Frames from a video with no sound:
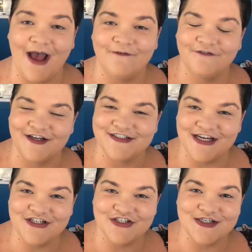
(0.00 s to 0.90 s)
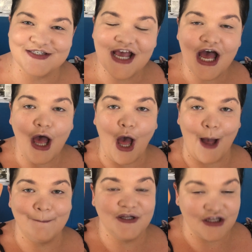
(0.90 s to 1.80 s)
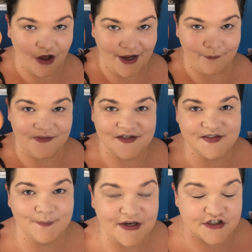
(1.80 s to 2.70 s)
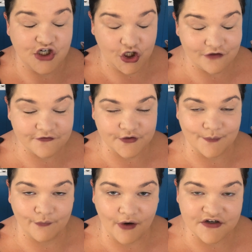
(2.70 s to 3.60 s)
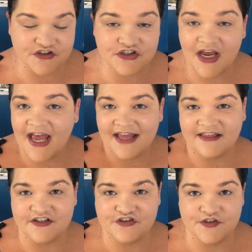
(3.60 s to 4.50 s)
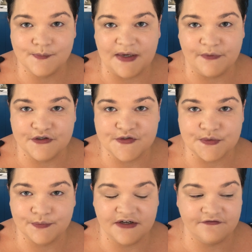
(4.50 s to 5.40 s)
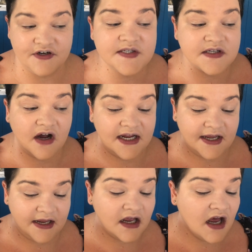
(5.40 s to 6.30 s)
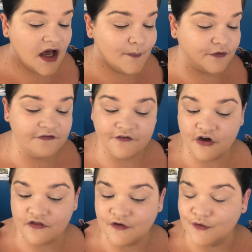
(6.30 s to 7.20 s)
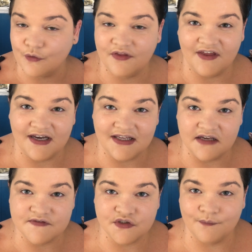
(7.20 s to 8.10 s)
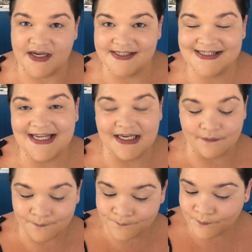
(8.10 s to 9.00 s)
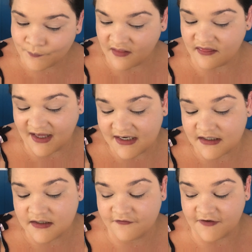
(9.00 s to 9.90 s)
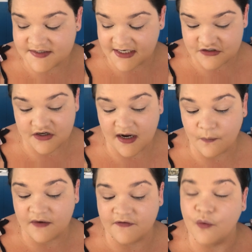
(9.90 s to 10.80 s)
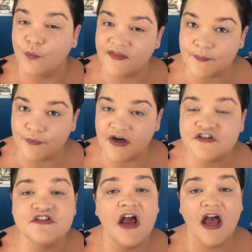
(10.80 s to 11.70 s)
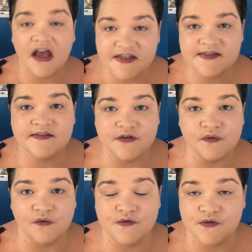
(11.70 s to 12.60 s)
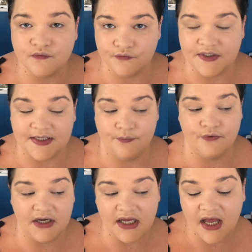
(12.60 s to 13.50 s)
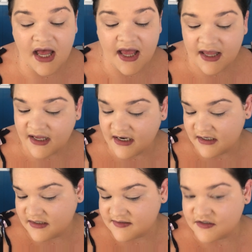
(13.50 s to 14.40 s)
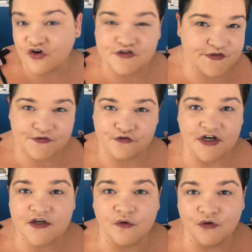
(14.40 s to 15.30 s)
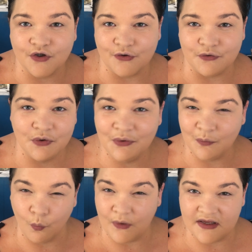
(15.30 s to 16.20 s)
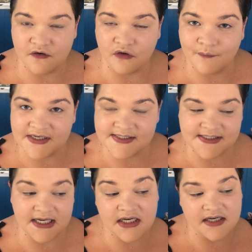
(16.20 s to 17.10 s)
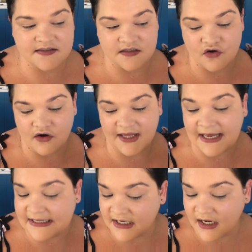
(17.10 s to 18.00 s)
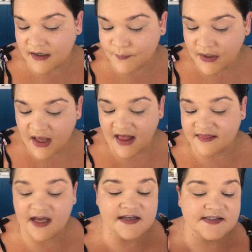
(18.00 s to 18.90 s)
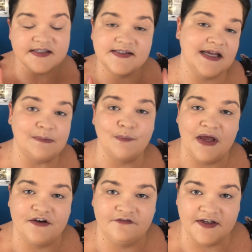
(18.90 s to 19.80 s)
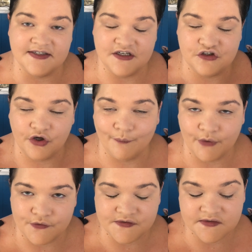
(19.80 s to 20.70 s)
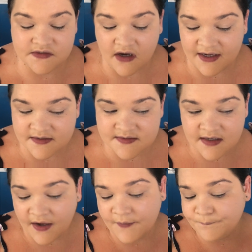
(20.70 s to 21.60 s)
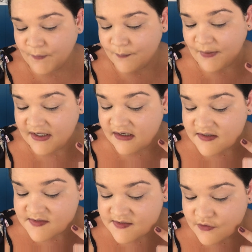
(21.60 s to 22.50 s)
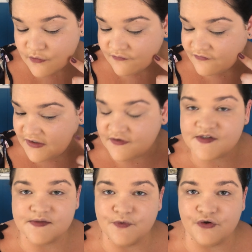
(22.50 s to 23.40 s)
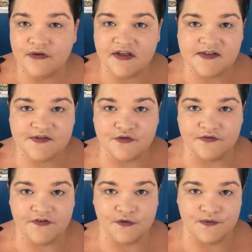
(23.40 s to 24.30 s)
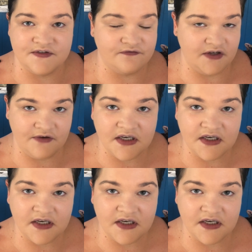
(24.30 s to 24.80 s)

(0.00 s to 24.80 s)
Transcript: foundations apply with a sponge over a brush. That's just my personal preference. I prefer the look that it gives on my skin. That foundation, however, with a brush still looks really pretty. It did not streak or go weird on my skin. It did not cake up. That is the same amount of foundation on both sides, but it is still very smooth. It still feels very